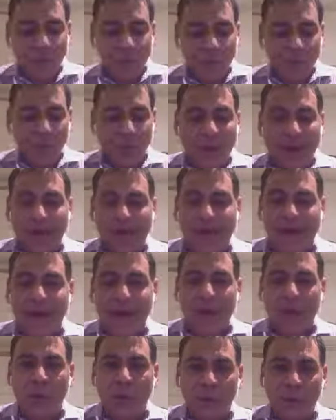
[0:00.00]
Right
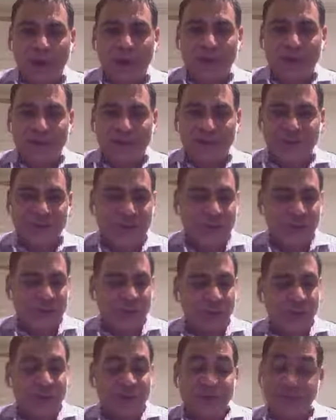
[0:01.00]
now, we're at a stage
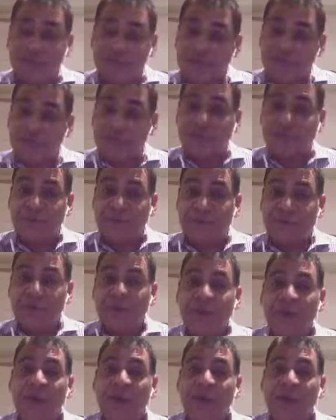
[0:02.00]
where it's different from